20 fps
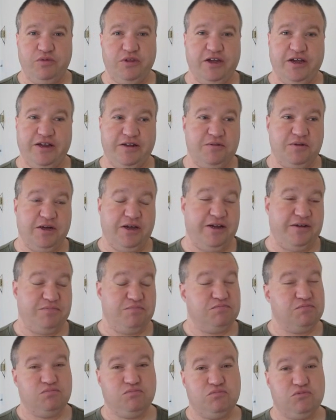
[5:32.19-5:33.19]
I
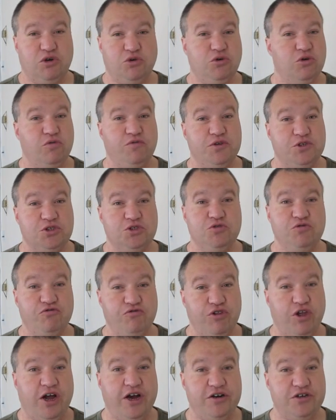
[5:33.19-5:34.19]
don't know if it's New
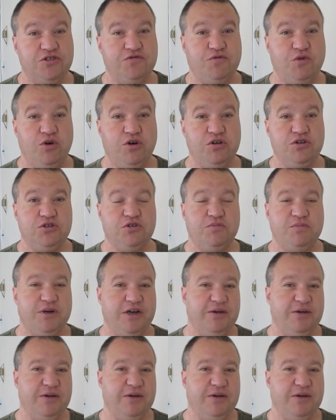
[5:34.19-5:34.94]
Flyer's fault,